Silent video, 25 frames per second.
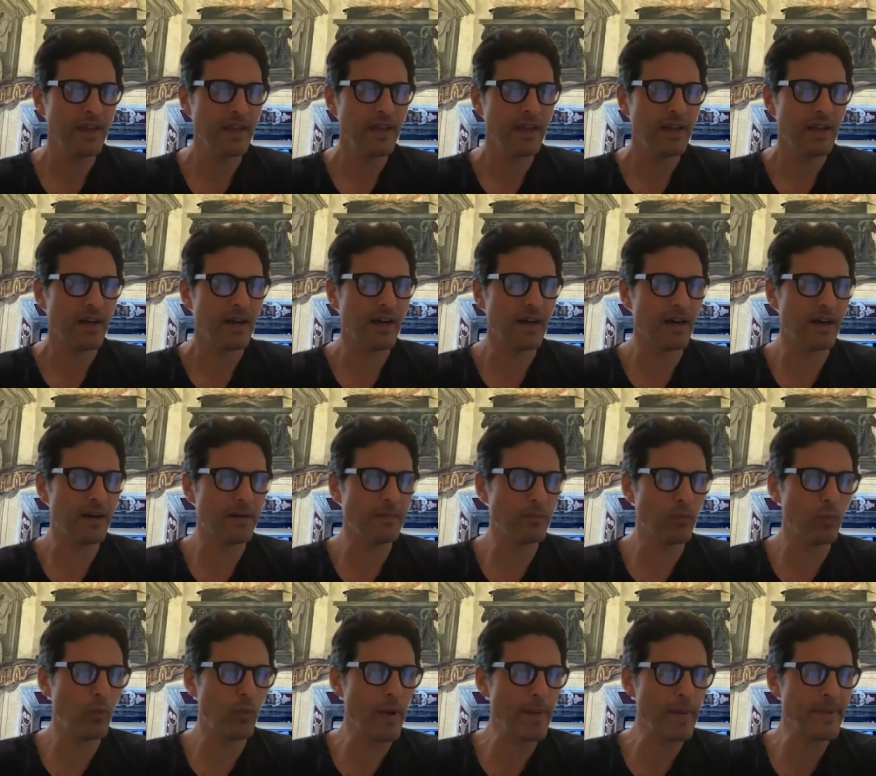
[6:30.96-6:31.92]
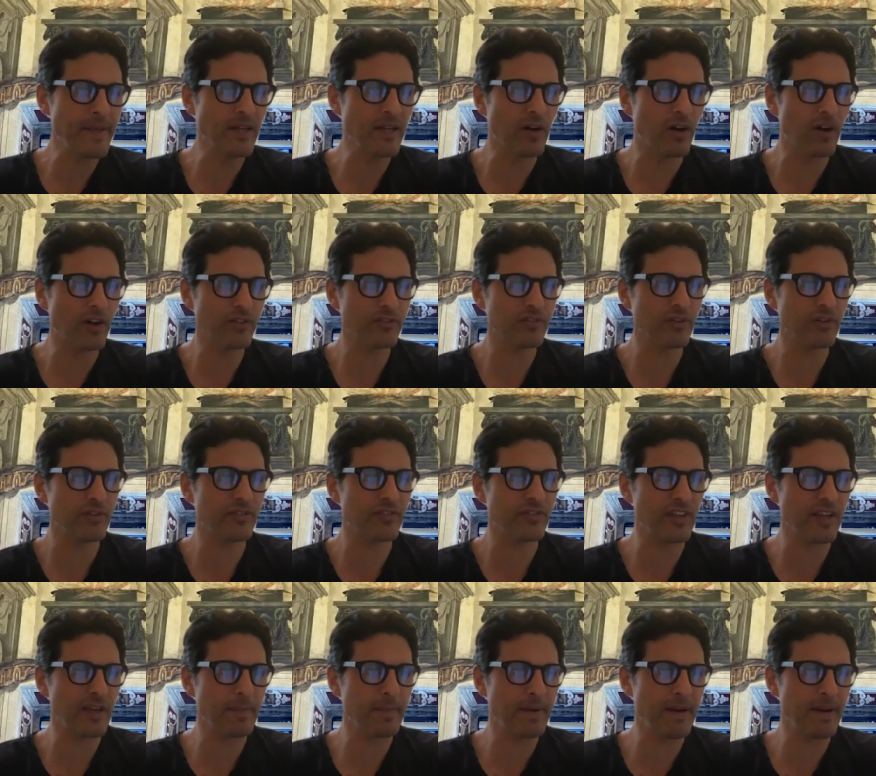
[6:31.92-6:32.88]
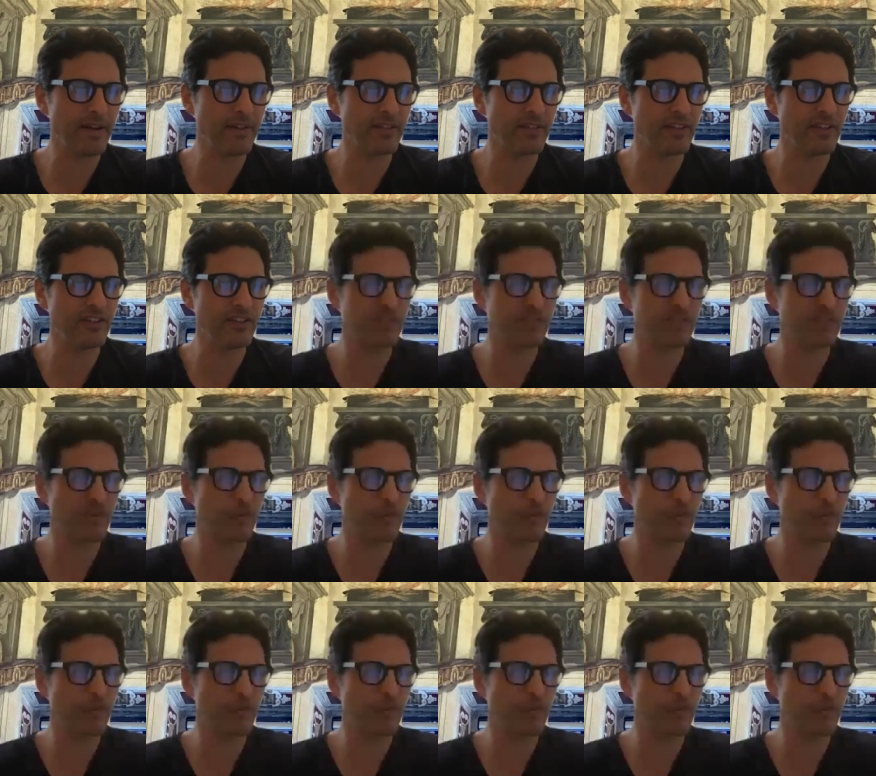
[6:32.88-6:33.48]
Women also, think about this,